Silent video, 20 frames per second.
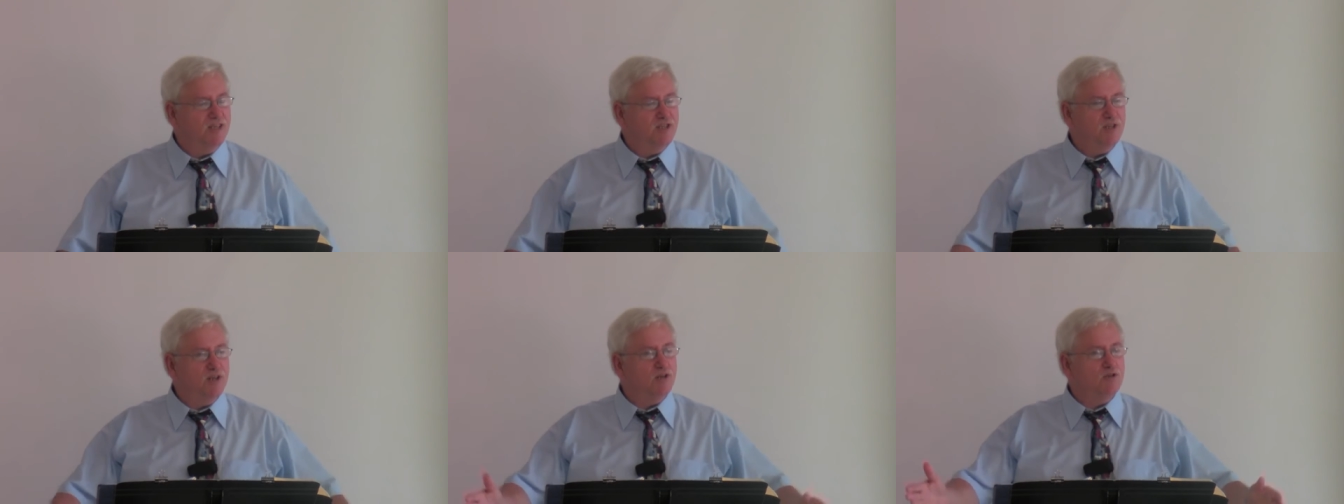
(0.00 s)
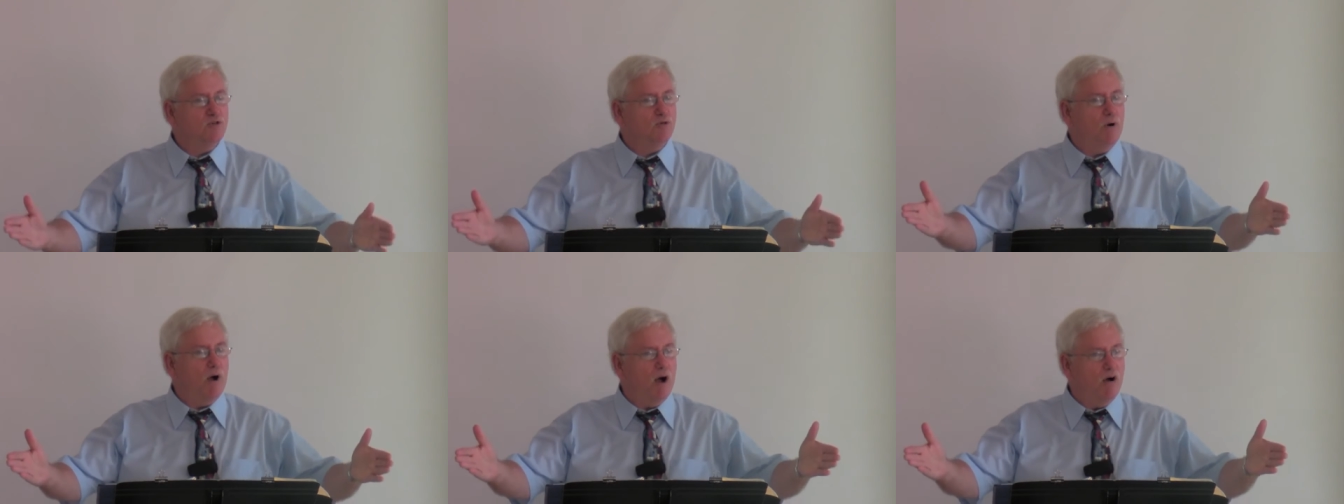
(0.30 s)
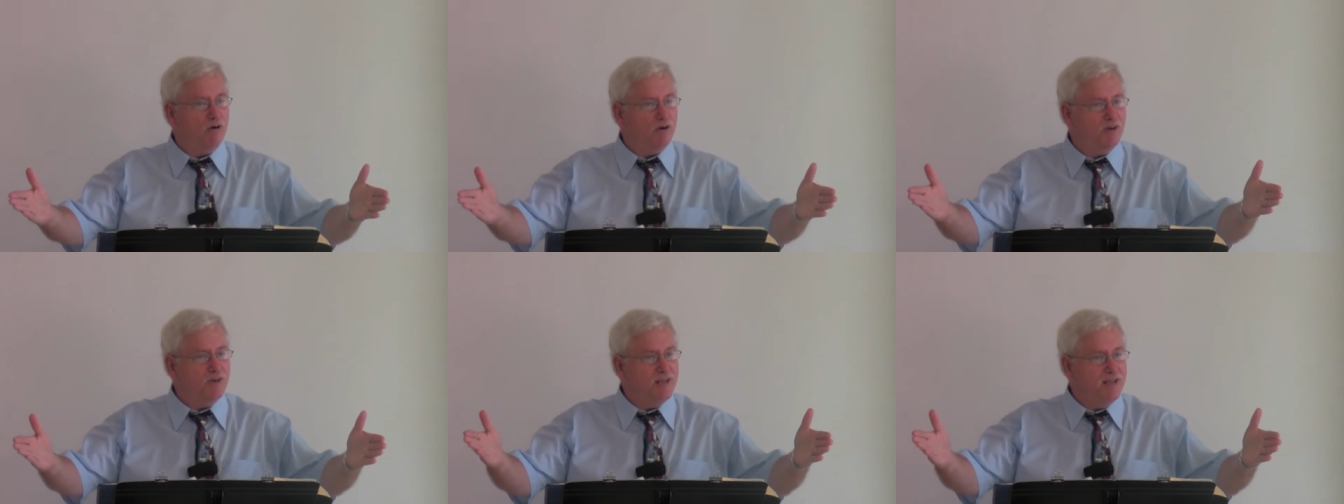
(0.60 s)
Isn't it true?
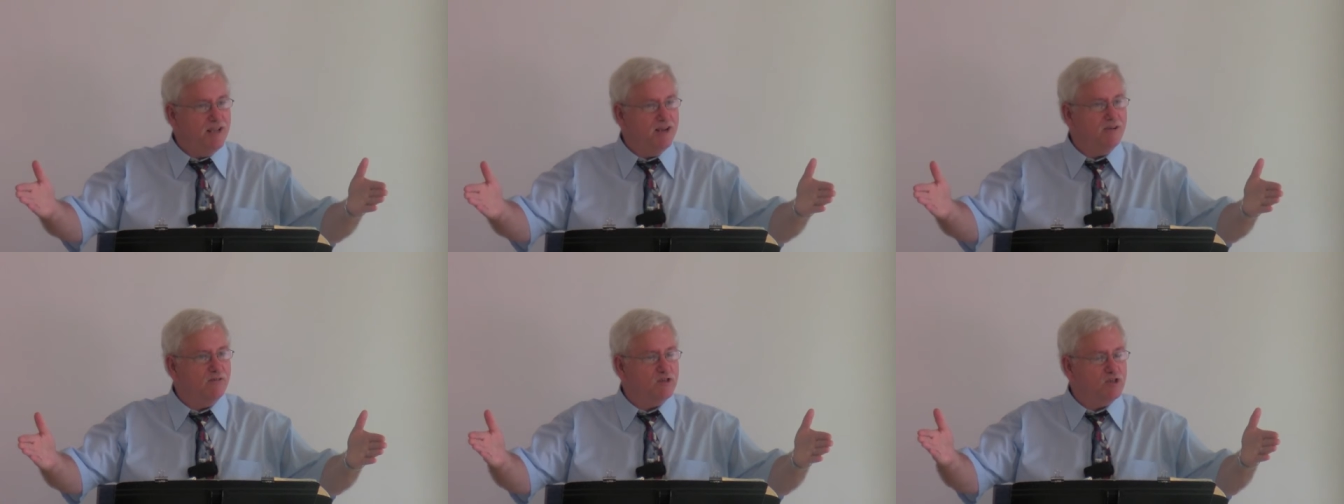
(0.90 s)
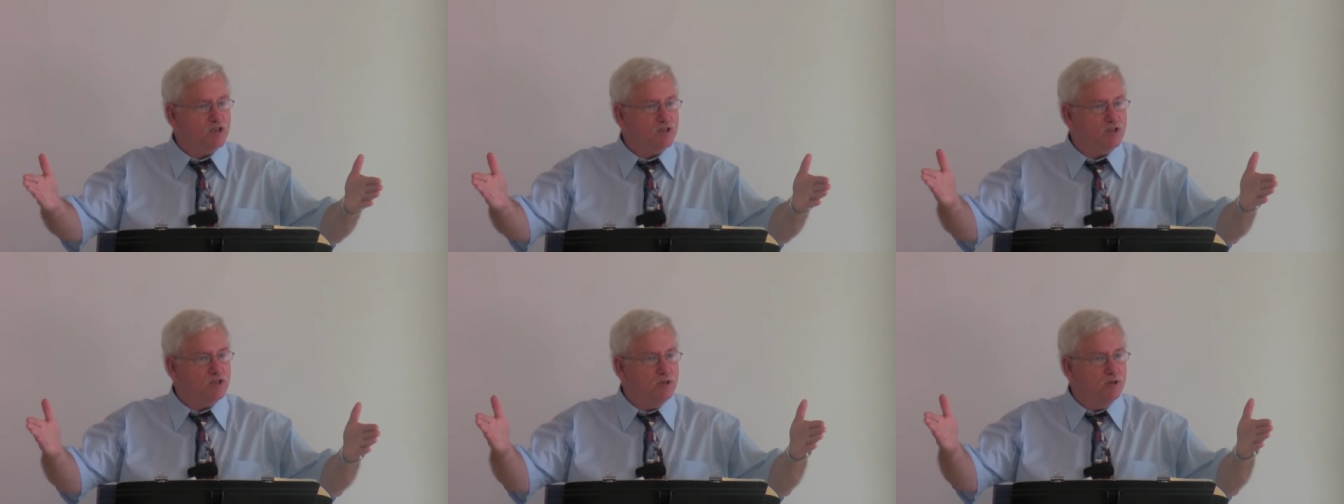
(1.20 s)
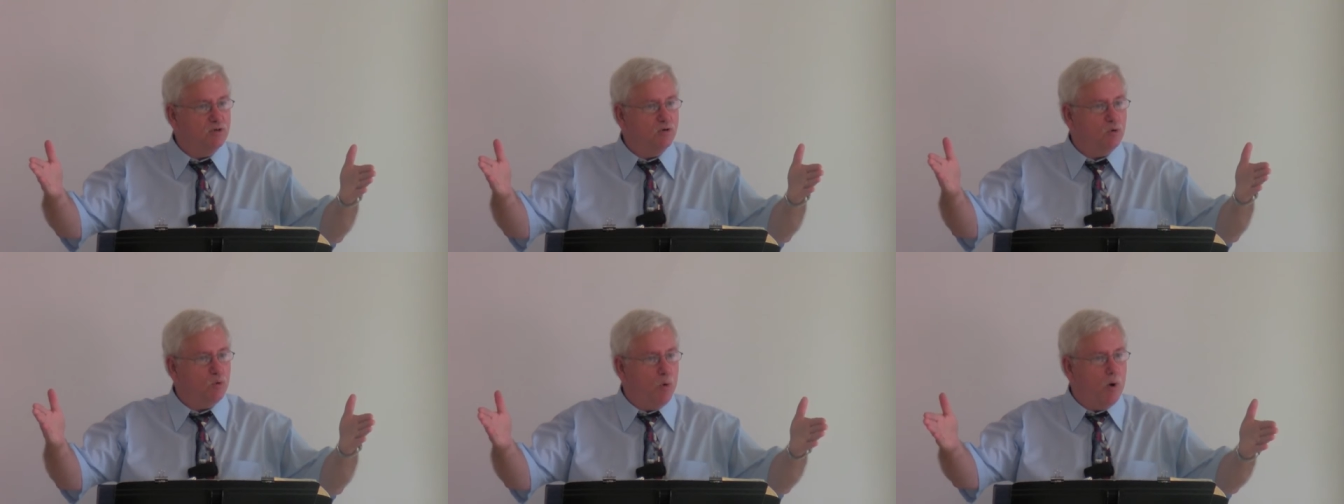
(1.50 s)
How can you hear the
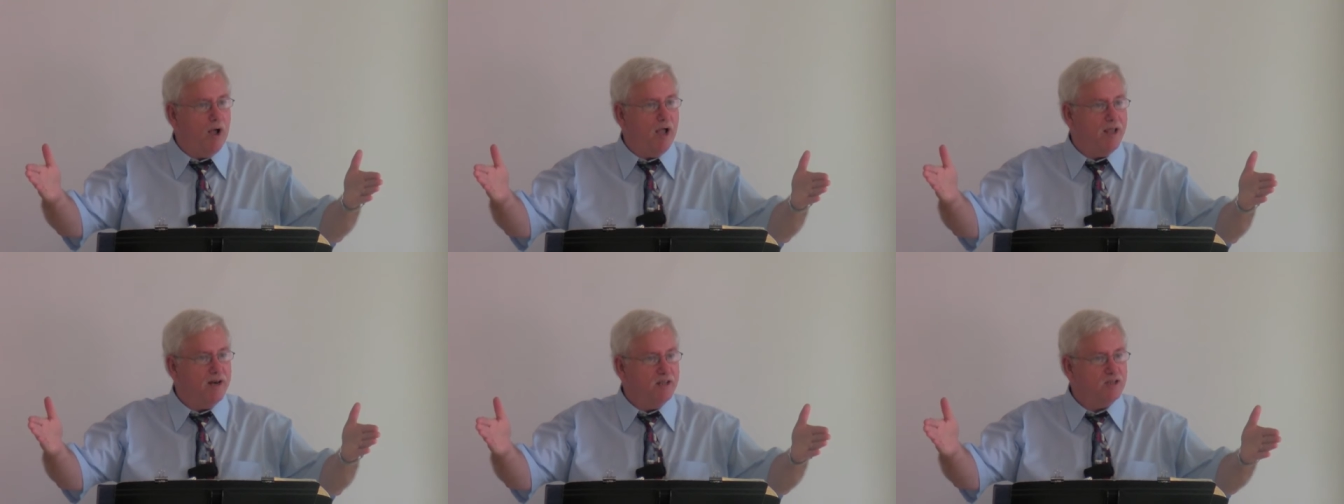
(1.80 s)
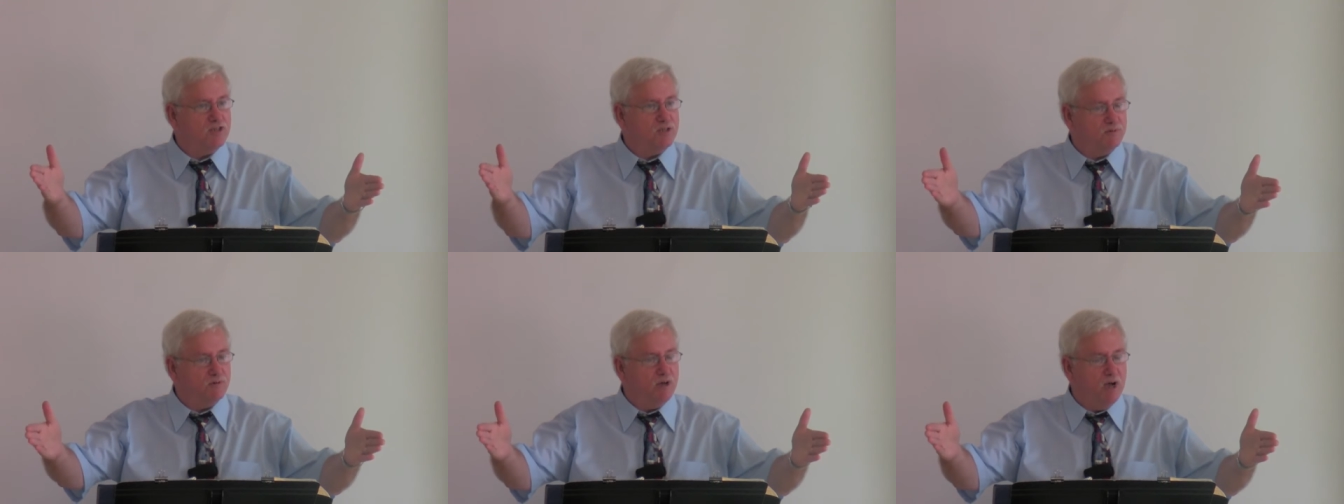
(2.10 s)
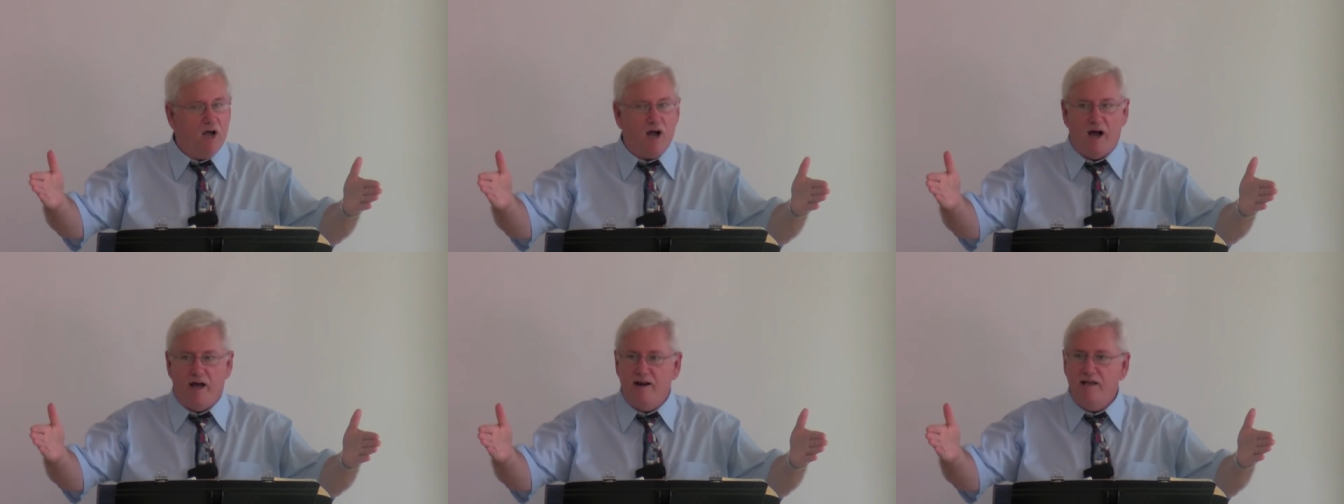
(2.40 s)
still quietness
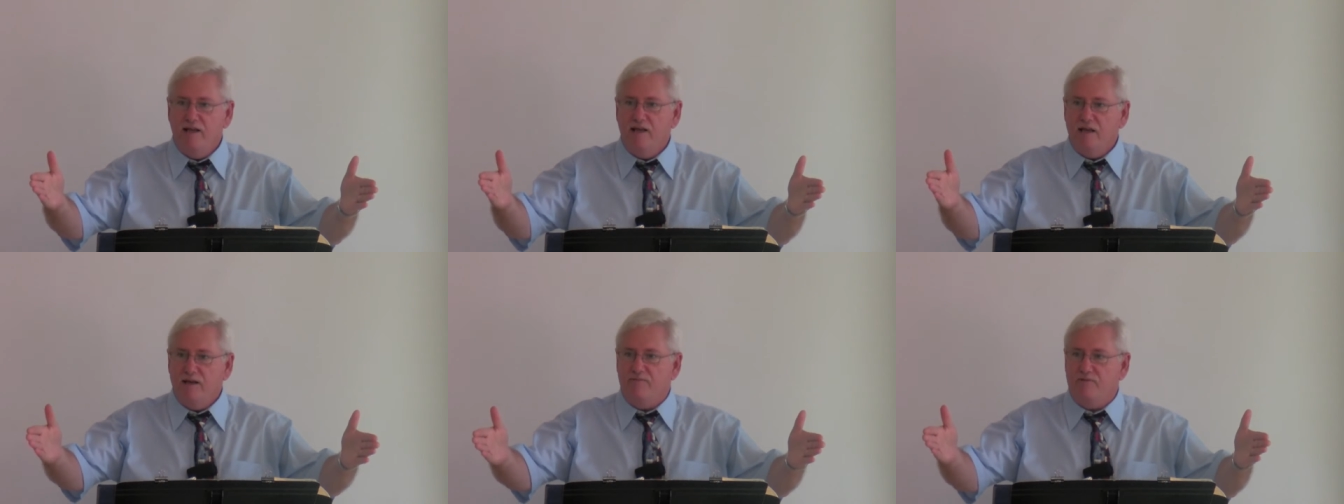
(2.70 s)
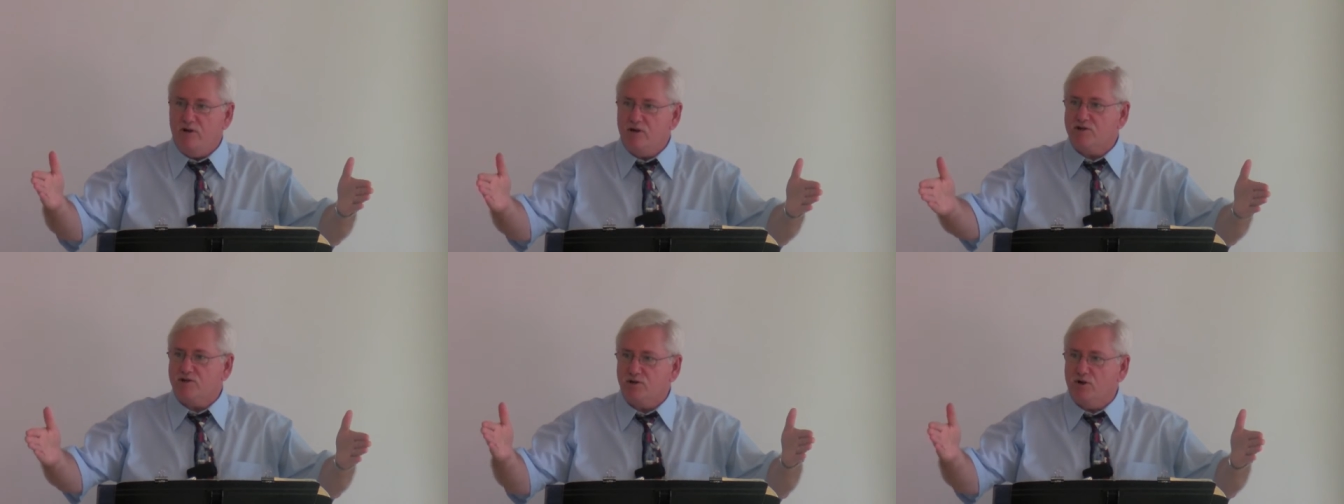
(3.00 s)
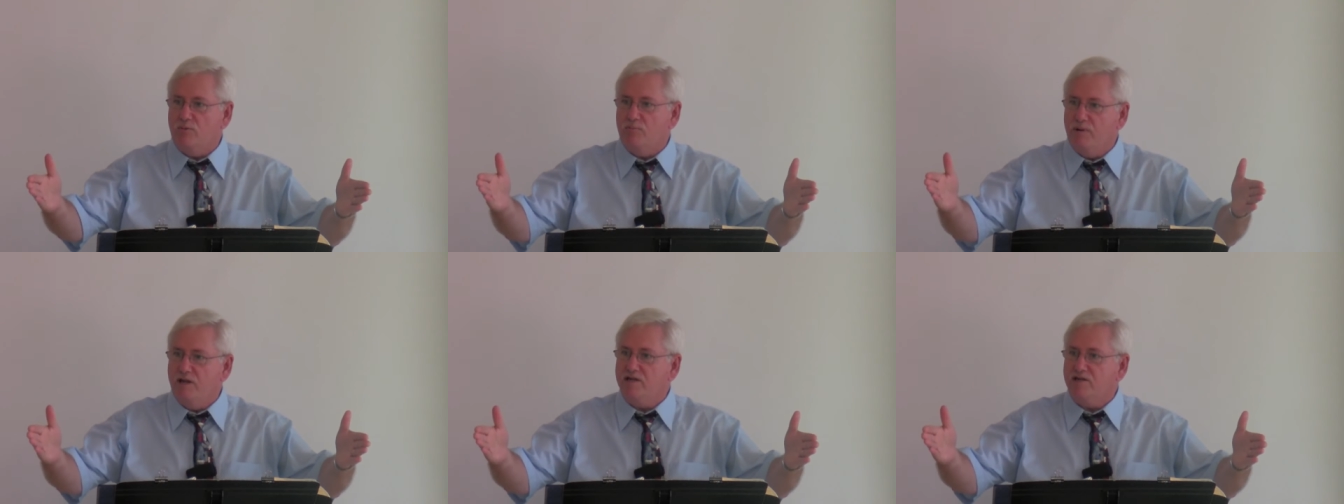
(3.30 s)
of God if you're
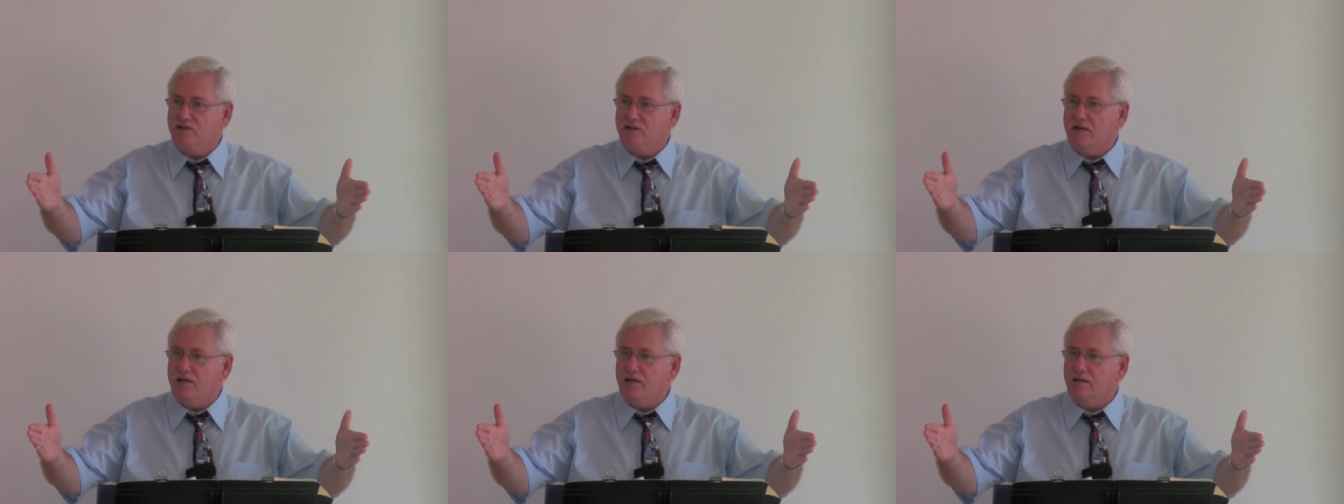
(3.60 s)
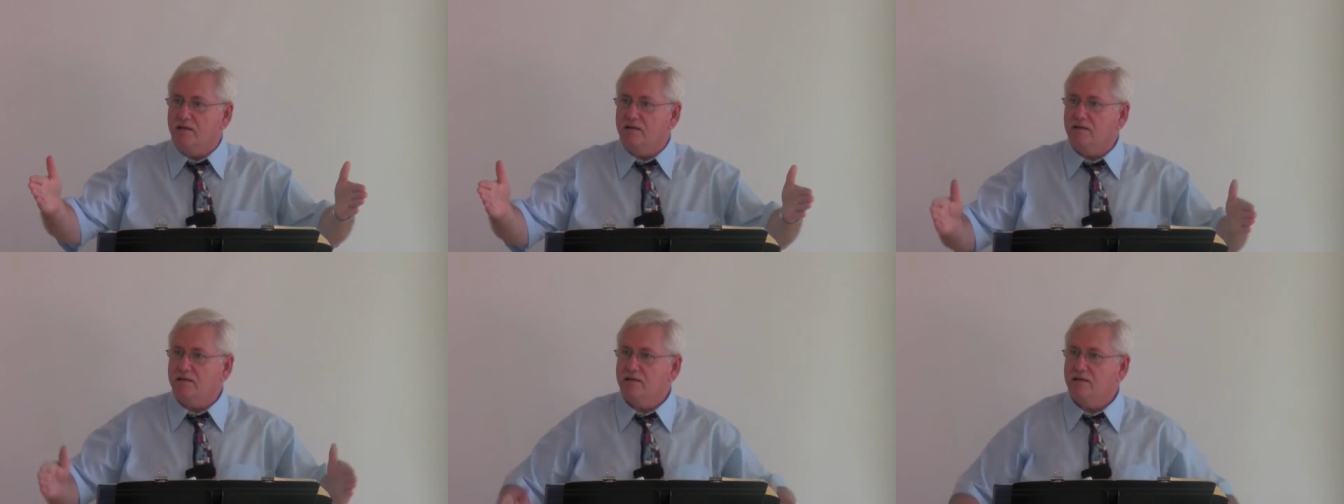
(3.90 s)
so busy?